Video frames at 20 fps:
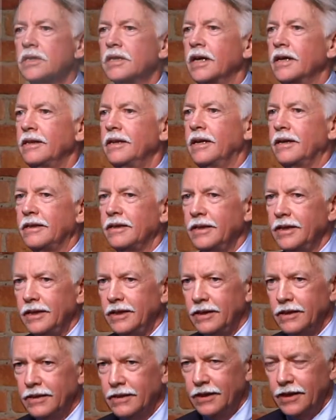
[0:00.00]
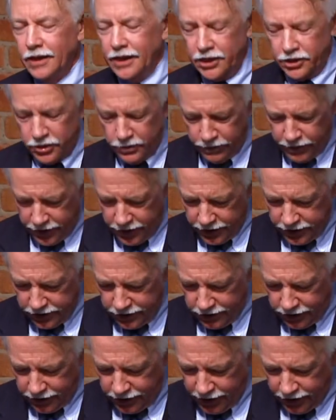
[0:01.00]
said that the, the national parks
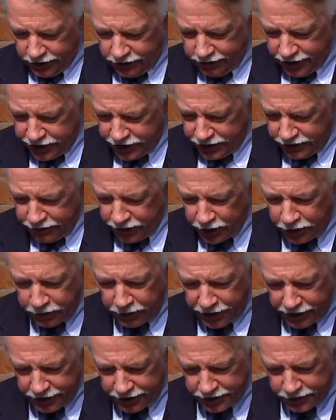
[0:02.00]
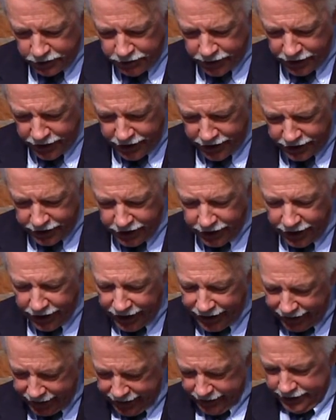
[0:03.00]
are the Declaration of Independence applied to the
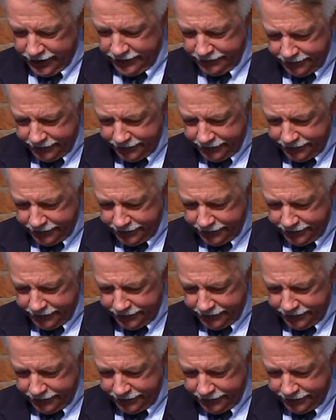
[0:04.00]
land.